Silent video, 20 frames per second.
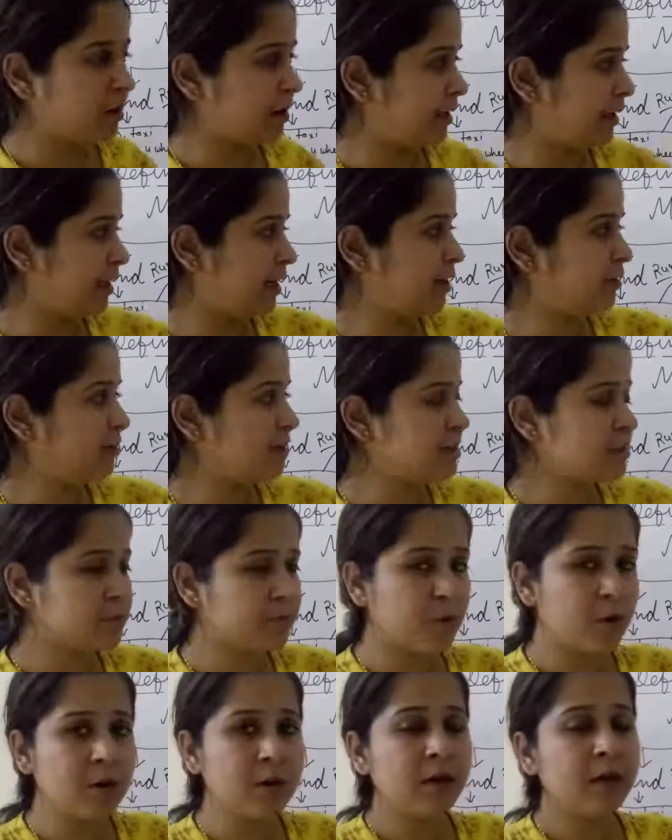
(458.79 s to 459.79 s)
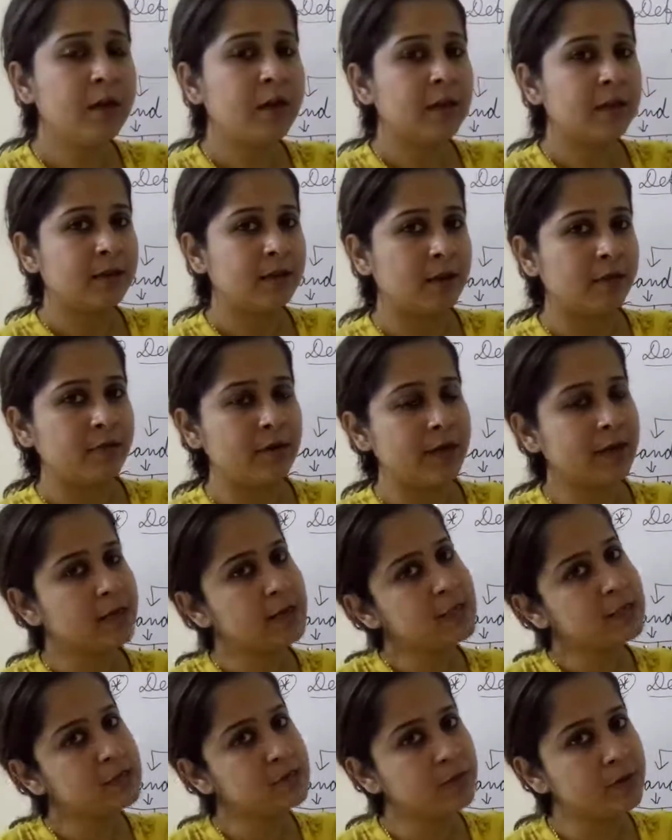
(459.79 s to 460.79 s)
Air transport, the
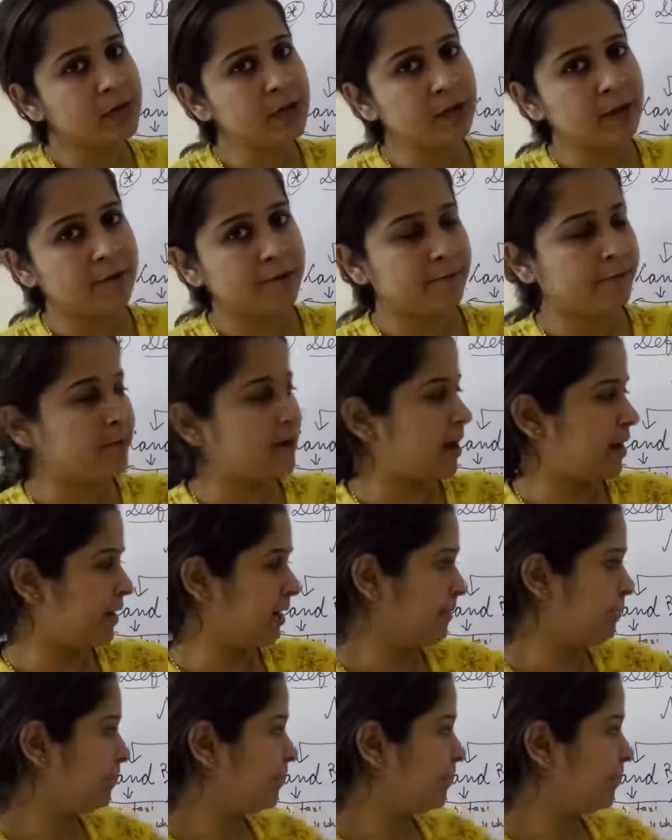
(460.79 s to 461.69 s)
vehicles will fly